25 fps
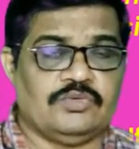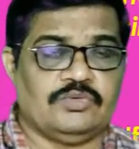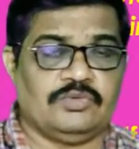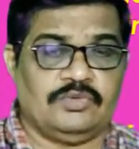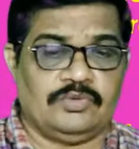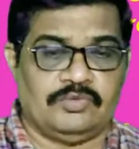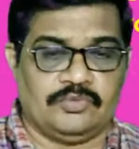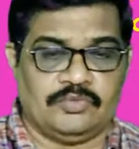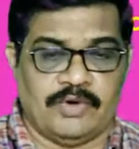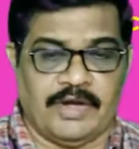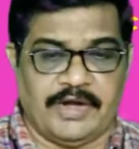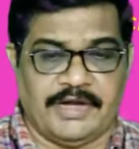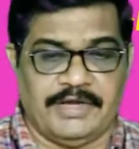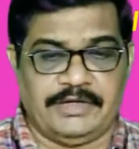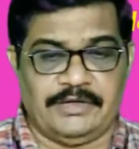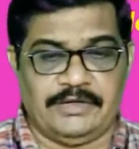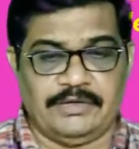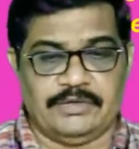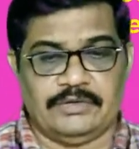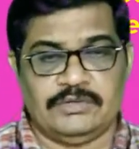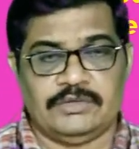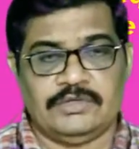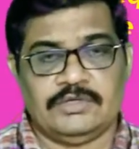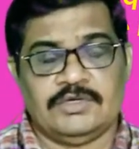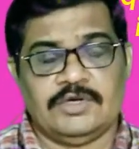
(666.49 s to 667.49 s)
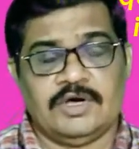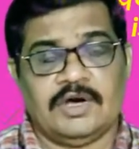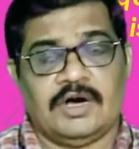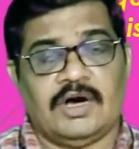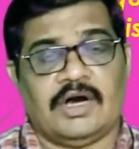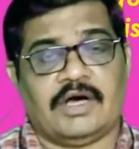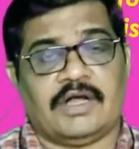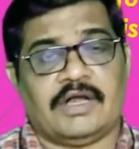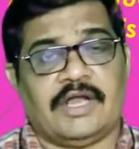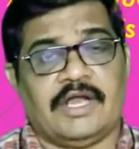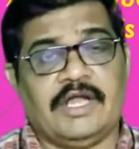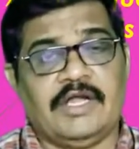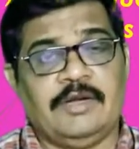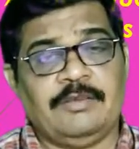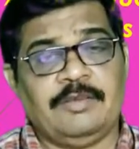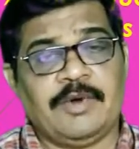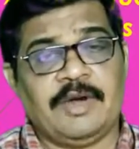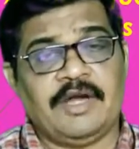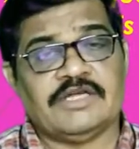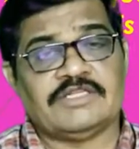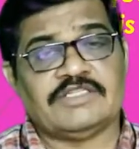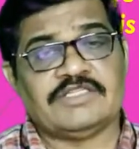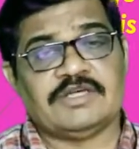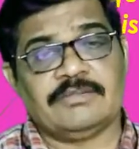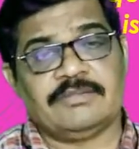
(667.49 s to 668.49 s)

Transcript: y2 are endpoints